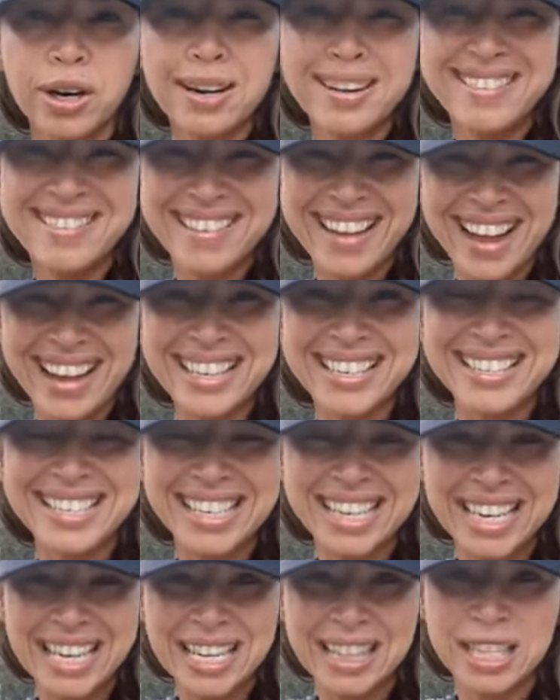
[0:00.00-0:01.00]

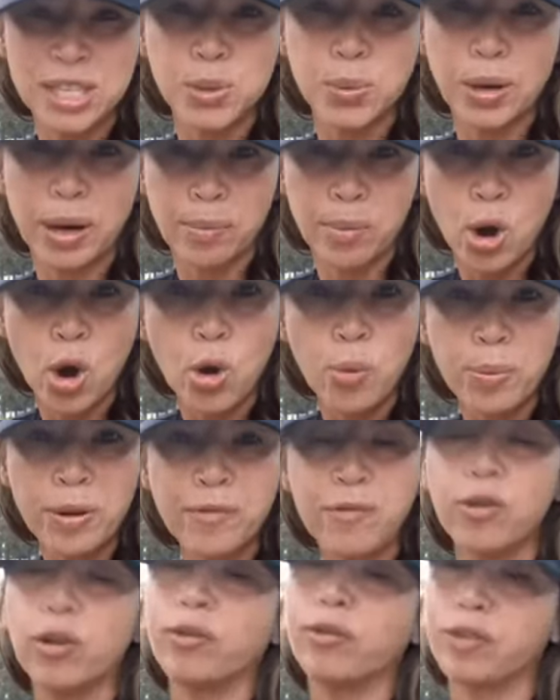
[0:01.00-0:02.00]
19th is what I'm hoping
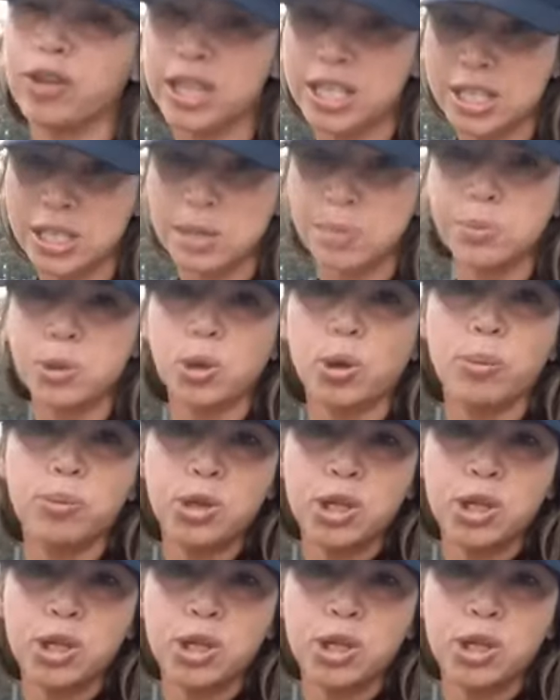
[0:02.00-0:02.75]
for the subscription